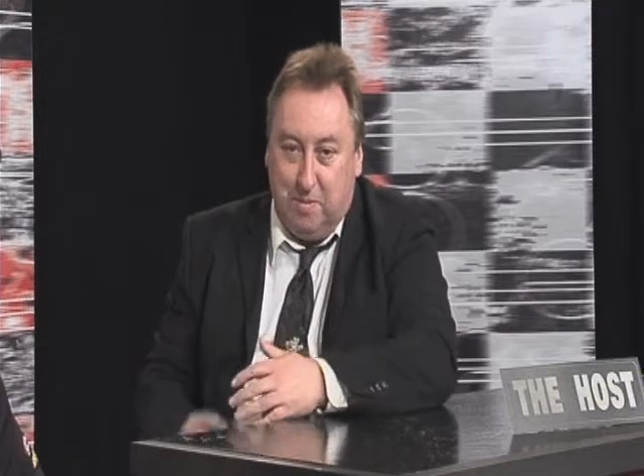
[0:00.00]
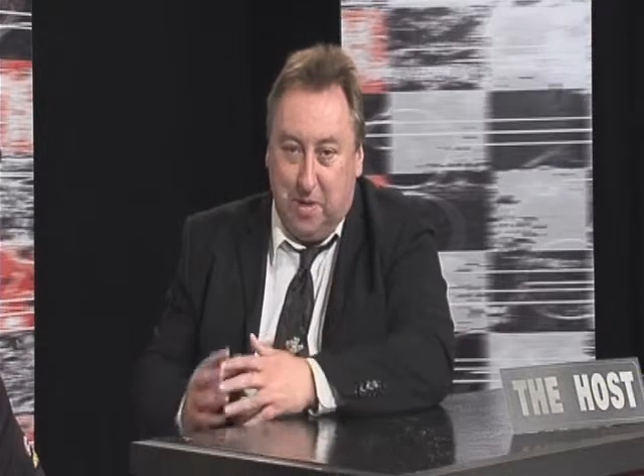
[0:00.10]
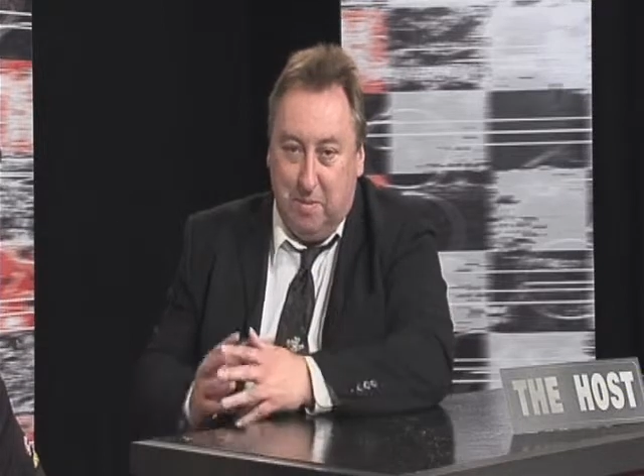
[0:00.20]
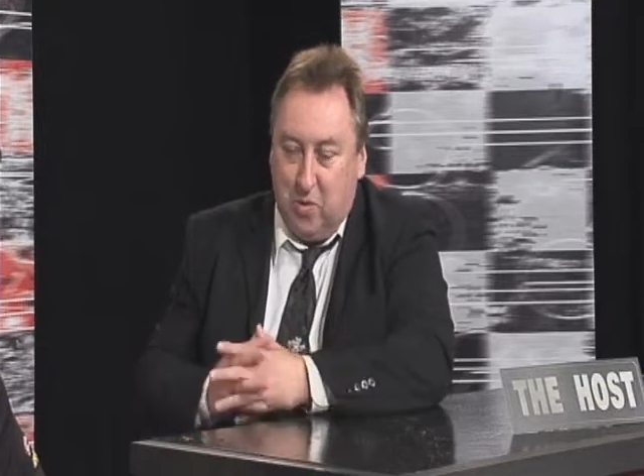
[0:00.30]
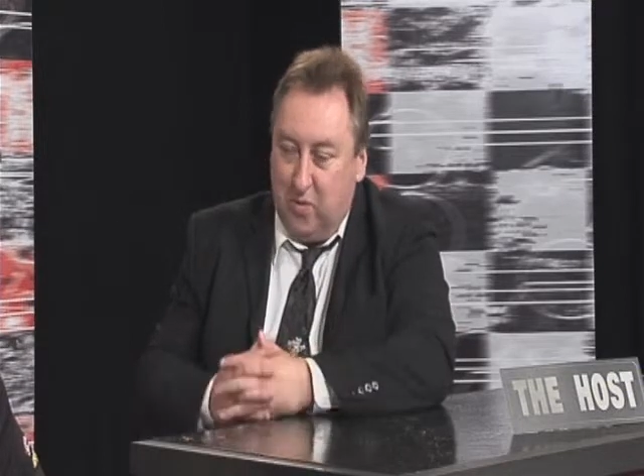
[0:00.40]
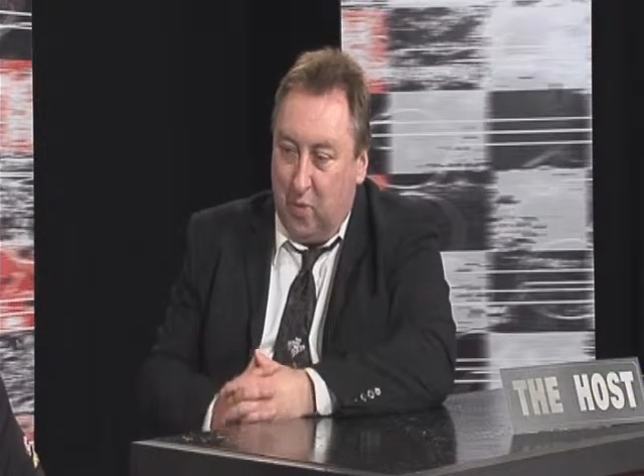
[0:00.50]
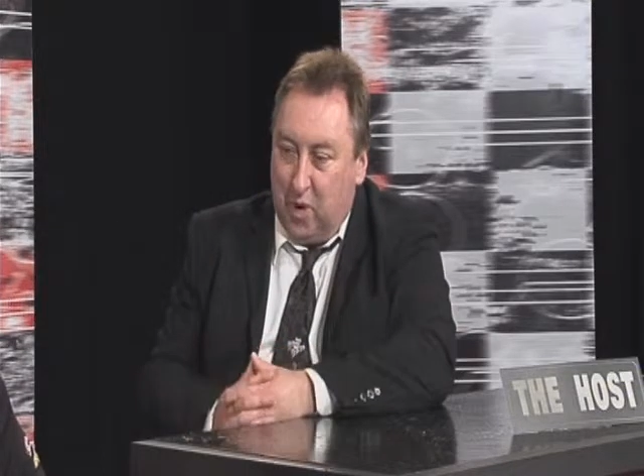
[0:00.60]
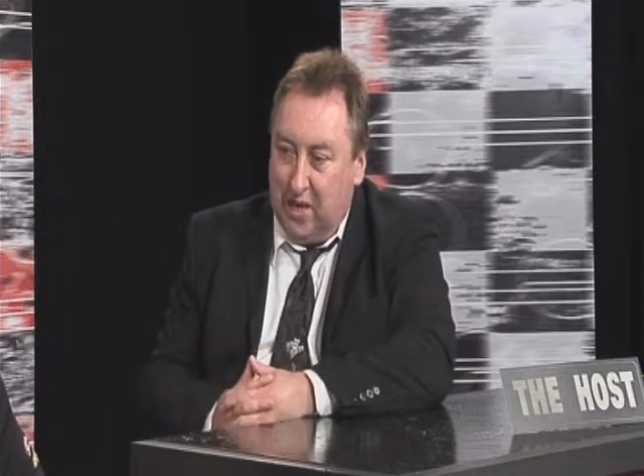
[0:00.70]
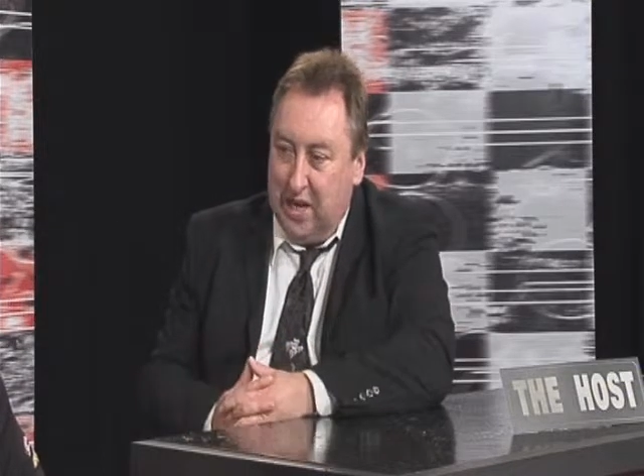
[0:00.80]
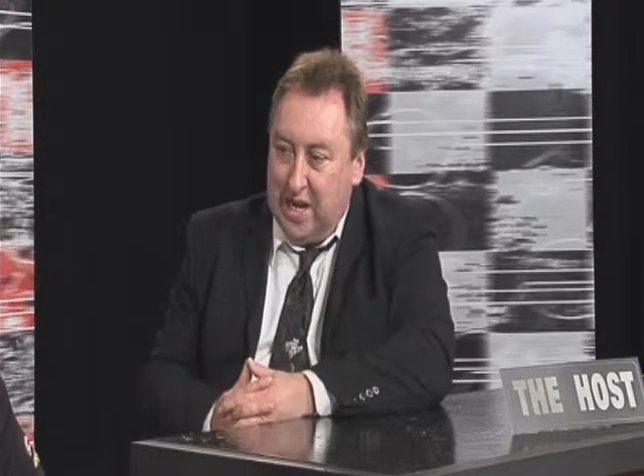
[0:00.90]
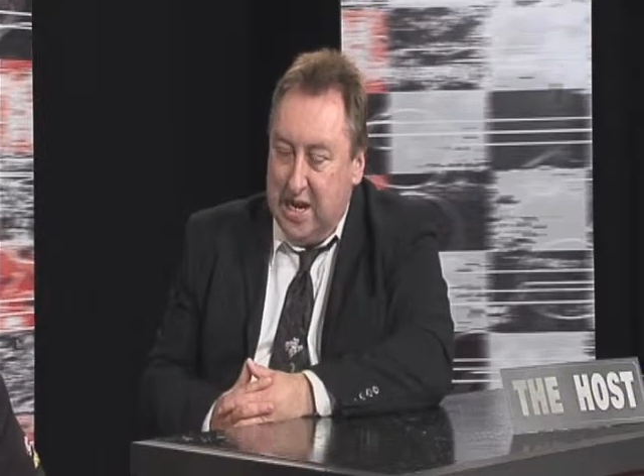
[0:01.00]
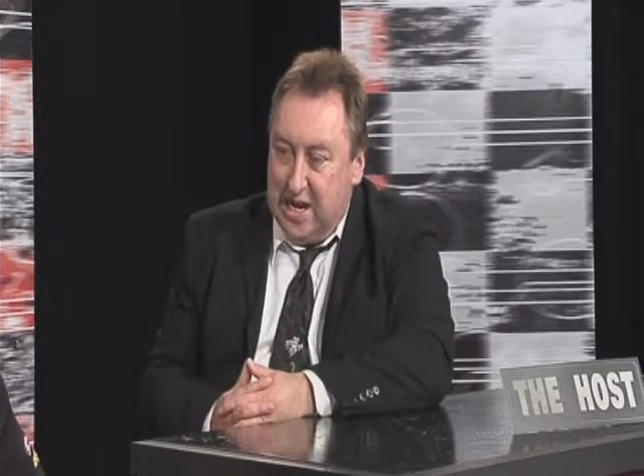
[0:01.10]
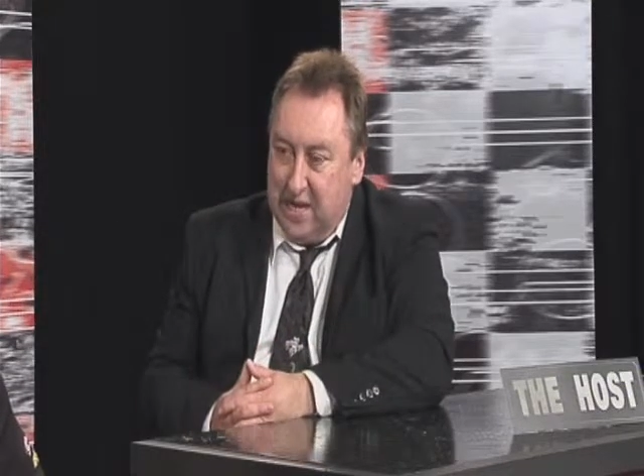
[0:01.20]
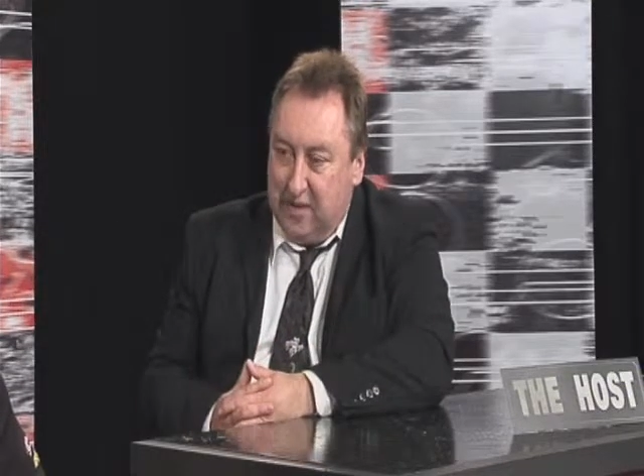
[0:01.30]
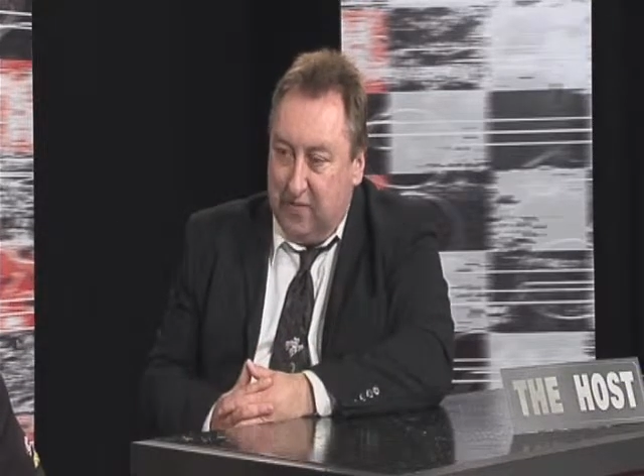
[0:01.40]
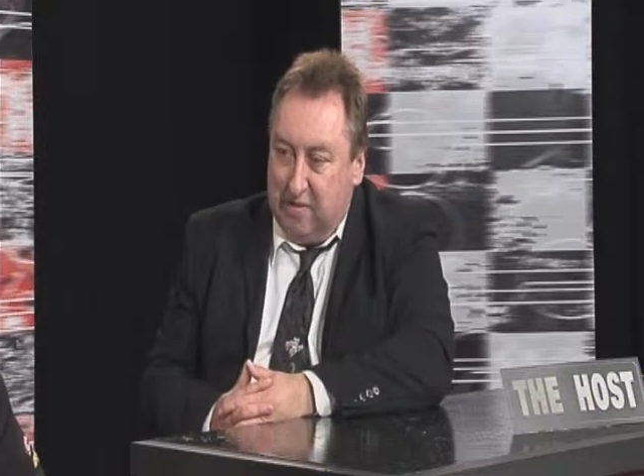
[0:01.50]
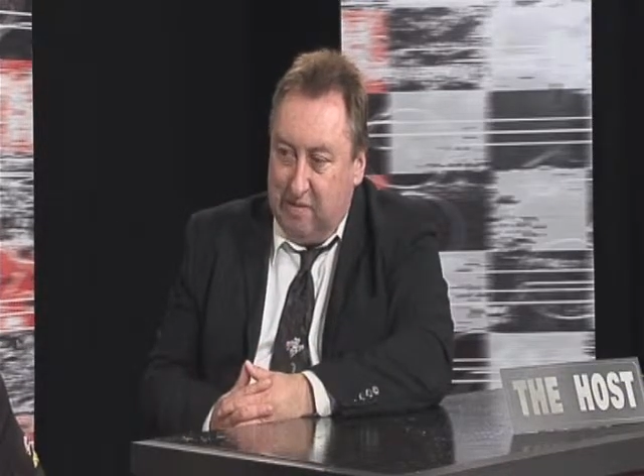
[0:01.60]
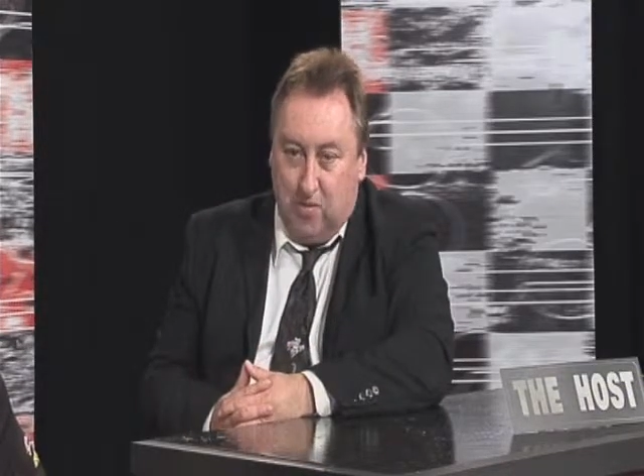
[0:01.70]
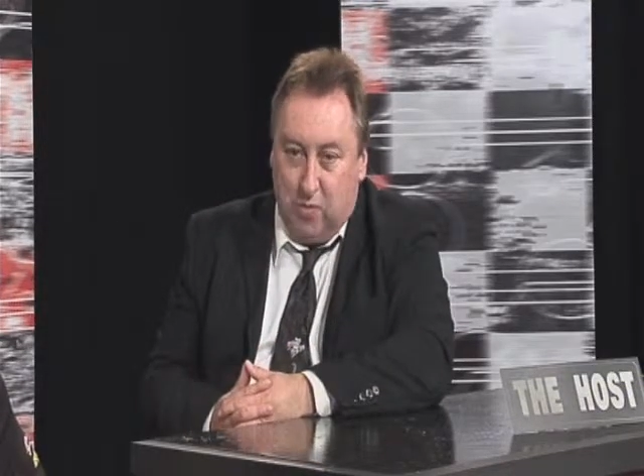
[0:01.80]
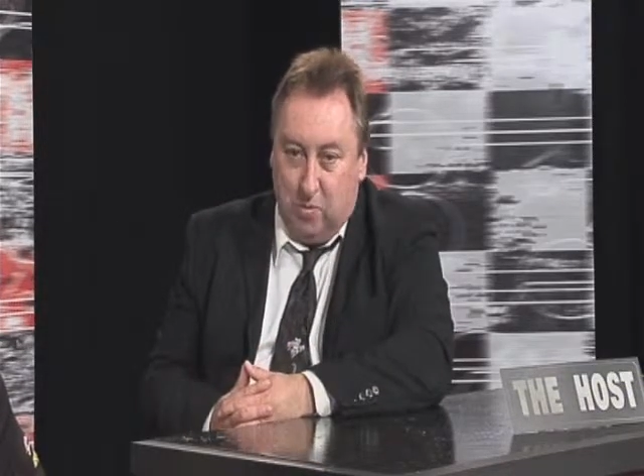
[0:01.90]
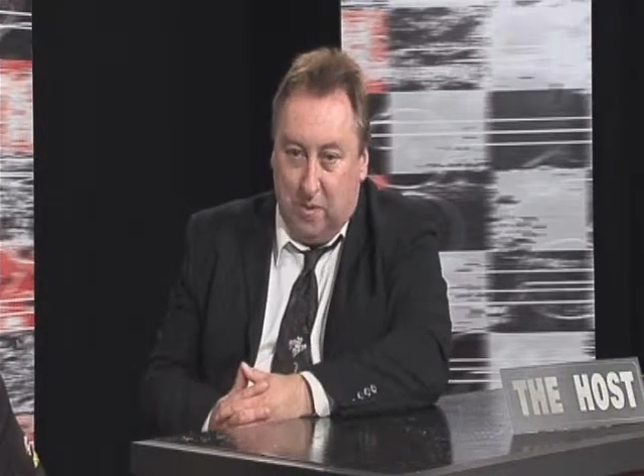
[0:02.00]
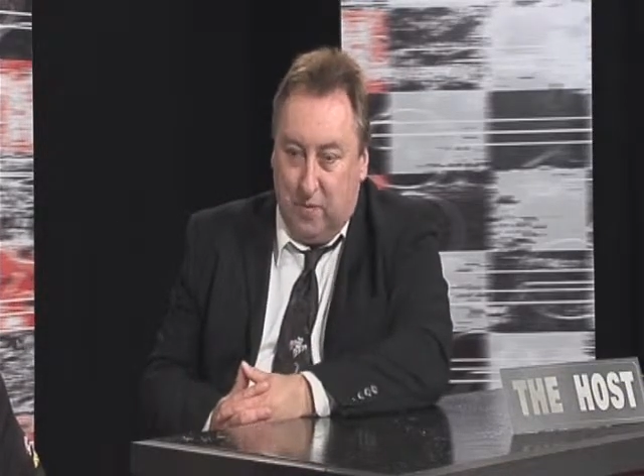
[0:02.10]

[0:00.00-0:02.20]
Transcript: people who have won the various Formula